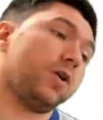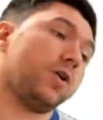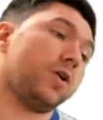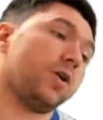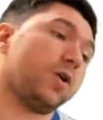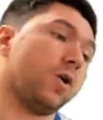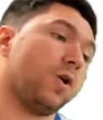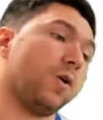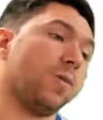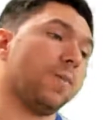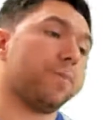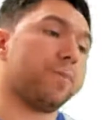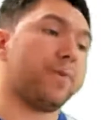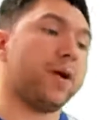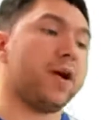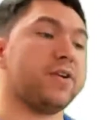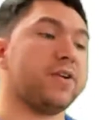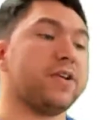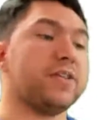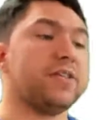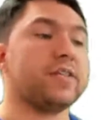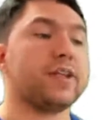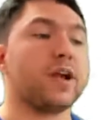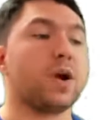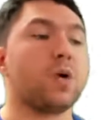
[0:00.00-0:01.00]

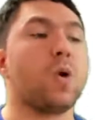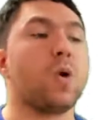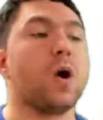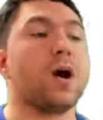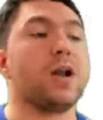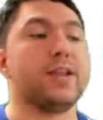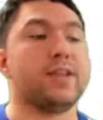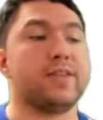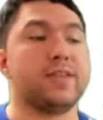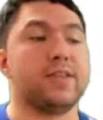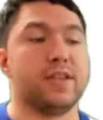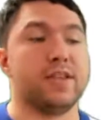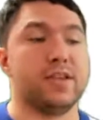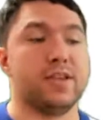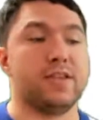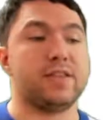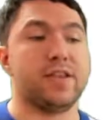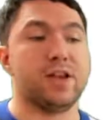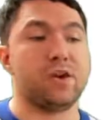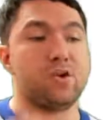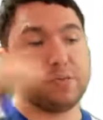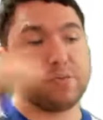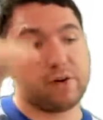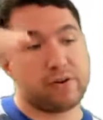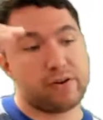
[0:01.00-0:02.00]
comparing the quality in the
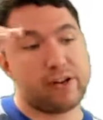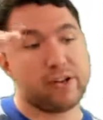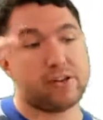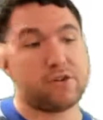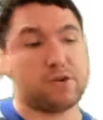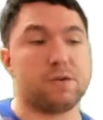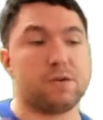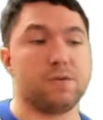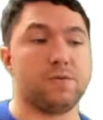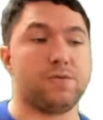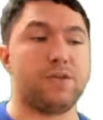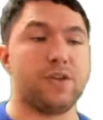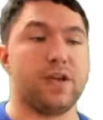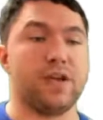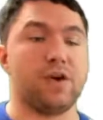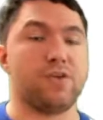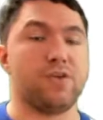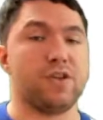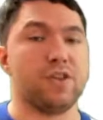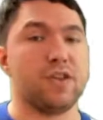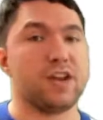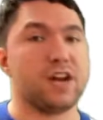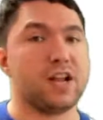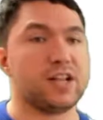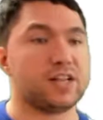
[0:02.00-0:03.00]
numerator of the
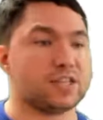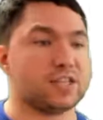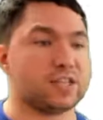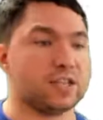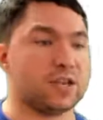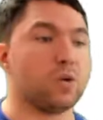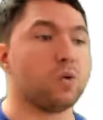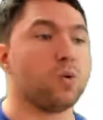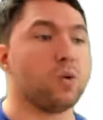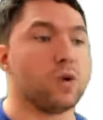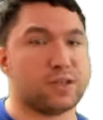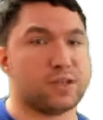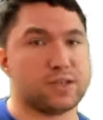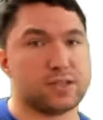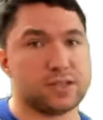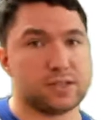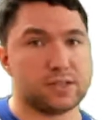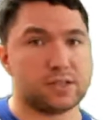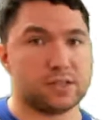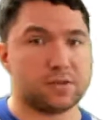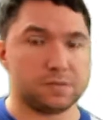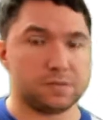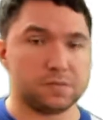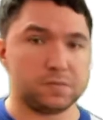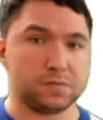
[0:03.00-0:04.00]
original sequence
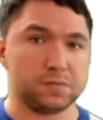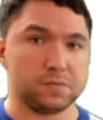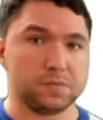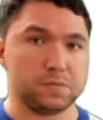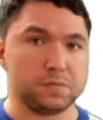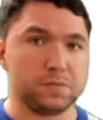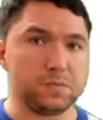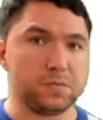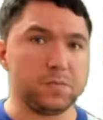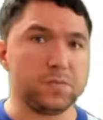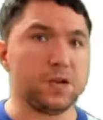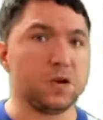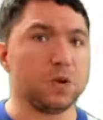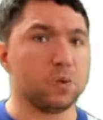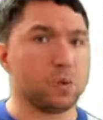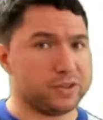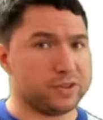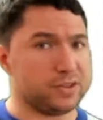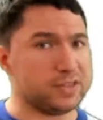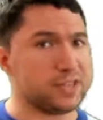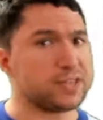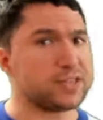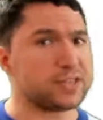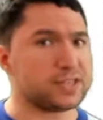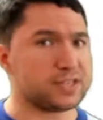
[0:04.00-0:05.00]
with
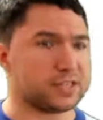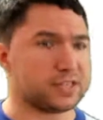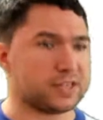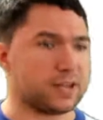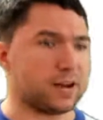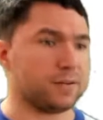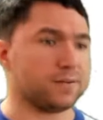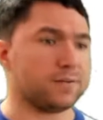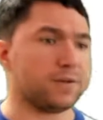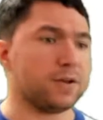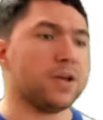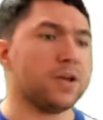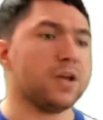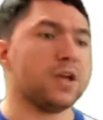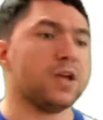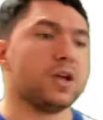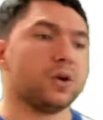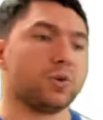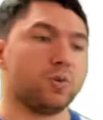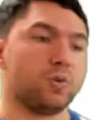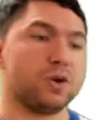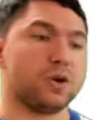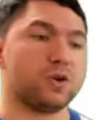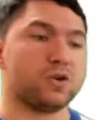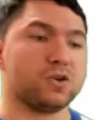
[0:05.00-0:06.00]
itself,
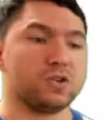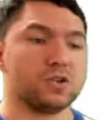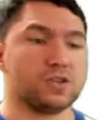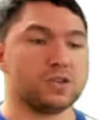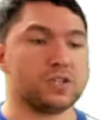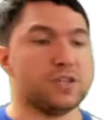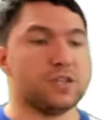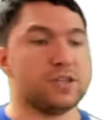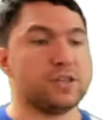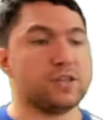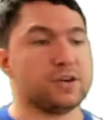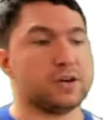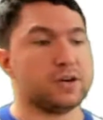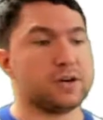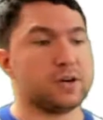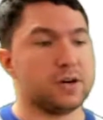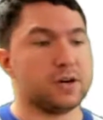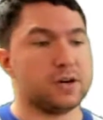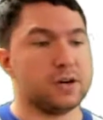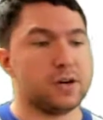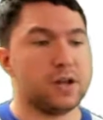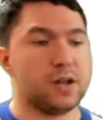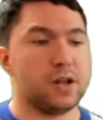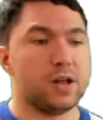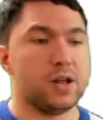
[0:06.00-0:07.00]
we consider
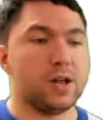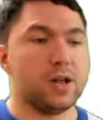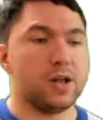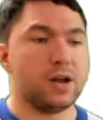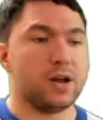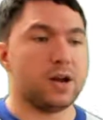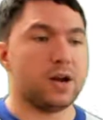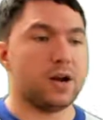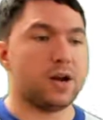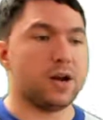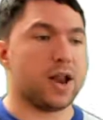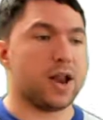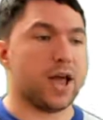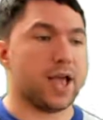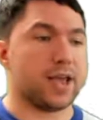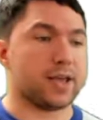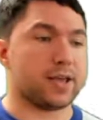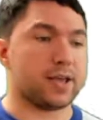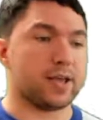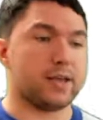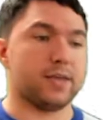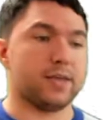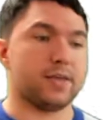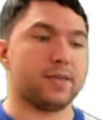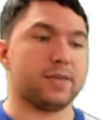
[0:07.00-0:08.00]
like
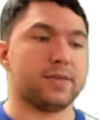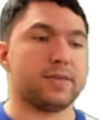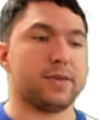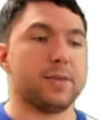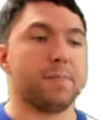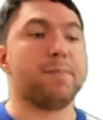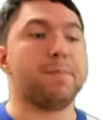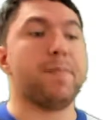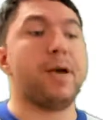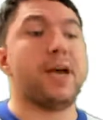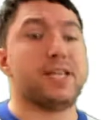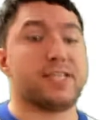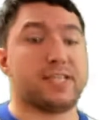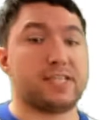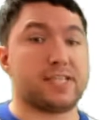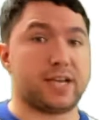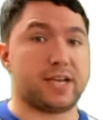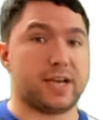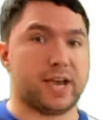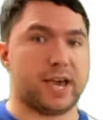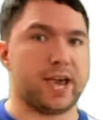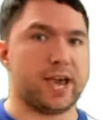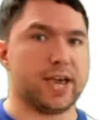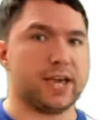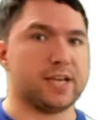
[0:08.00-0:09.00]
the best
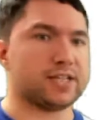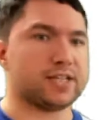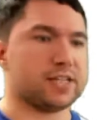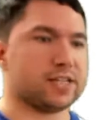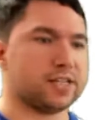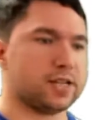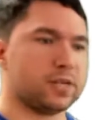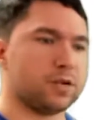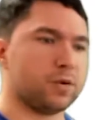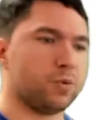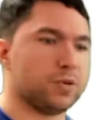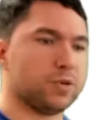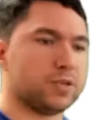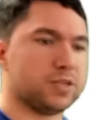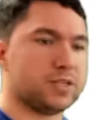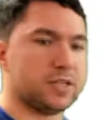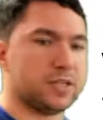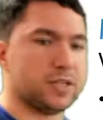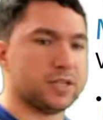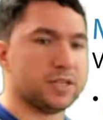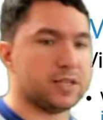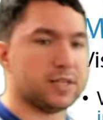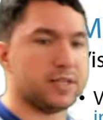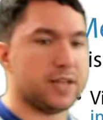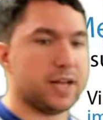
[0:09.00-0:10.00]
case, which
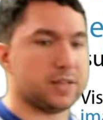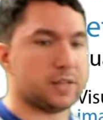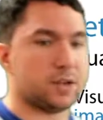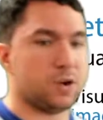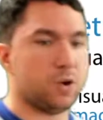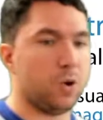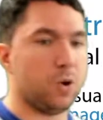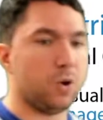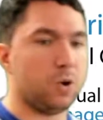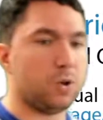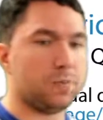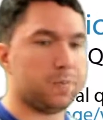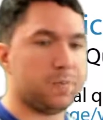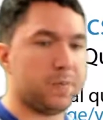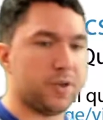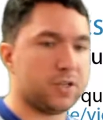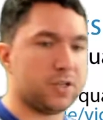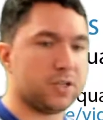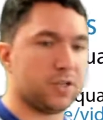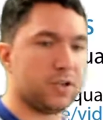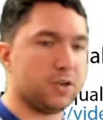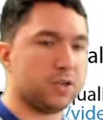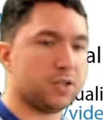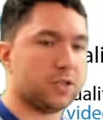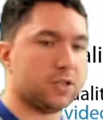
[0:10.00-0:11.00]
is that all
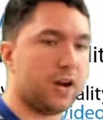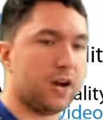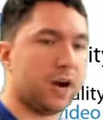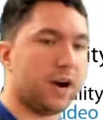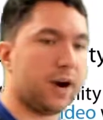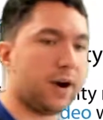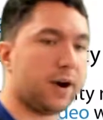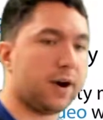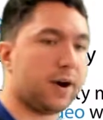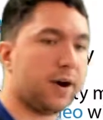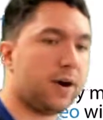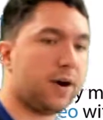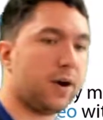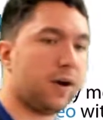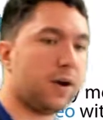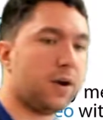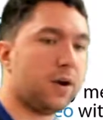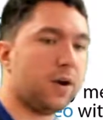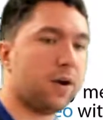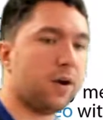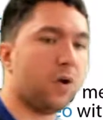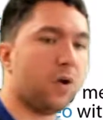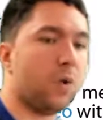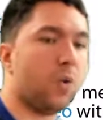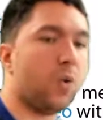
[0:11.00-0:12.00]
pixels are
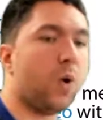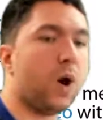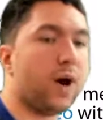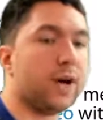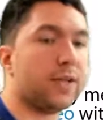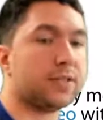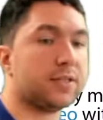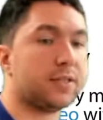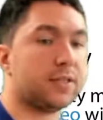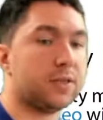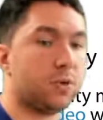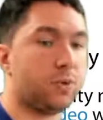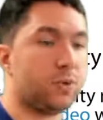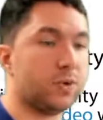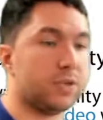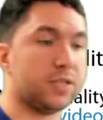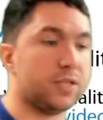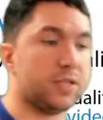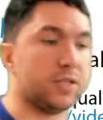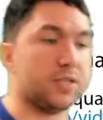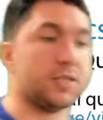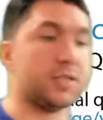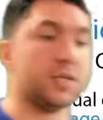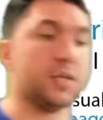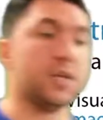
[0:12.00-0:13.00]
white, which
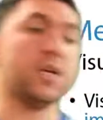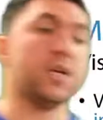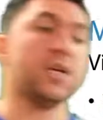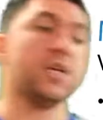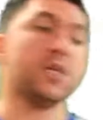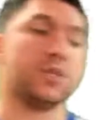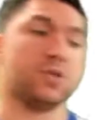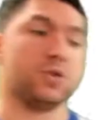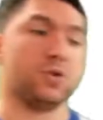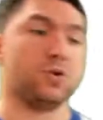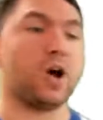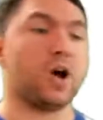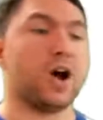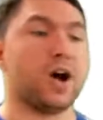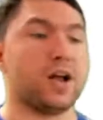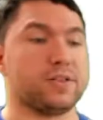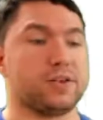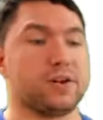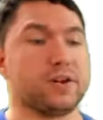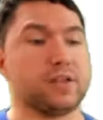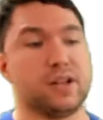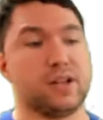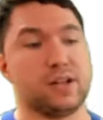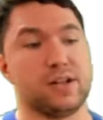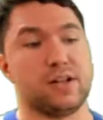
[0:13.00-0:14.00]
is
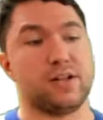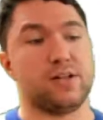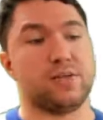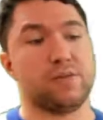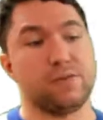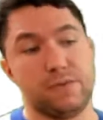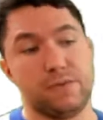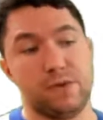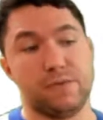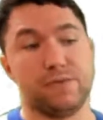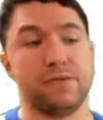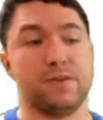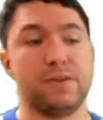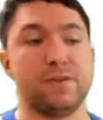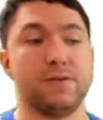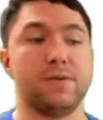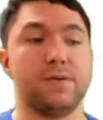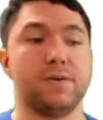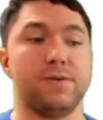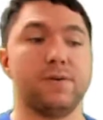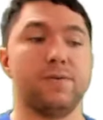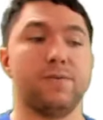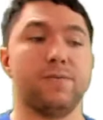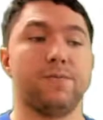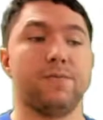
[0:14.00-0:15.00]

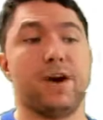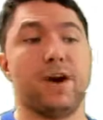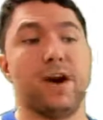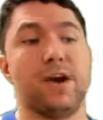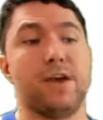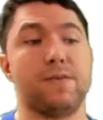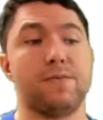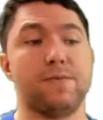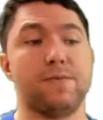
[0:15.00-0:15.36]
255